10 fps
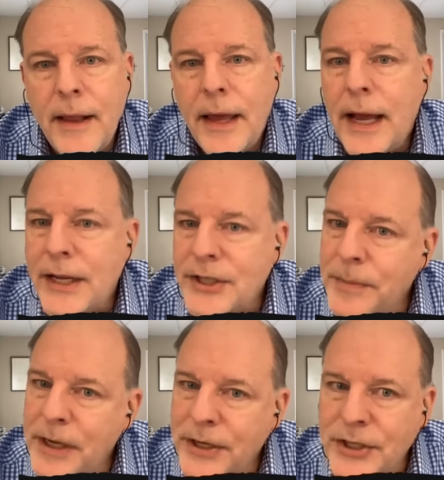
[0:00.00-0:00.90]
has to
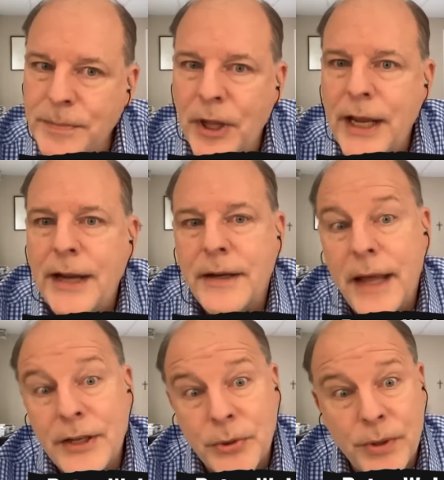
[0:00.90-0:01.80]
be explained and
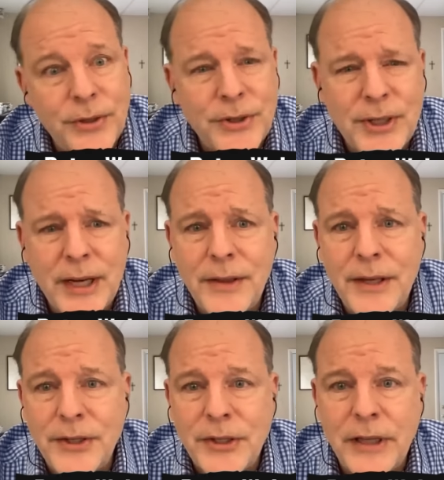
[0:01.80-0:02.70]
that's where you see
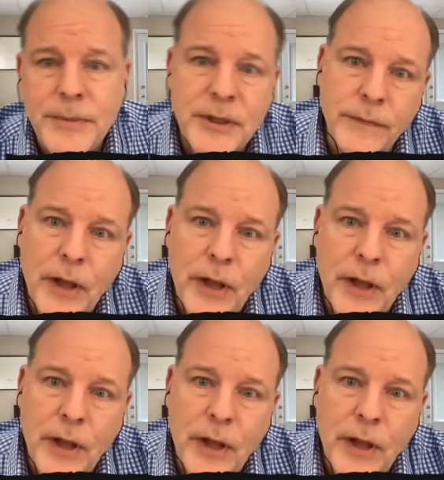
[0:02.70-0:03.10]
these leaps of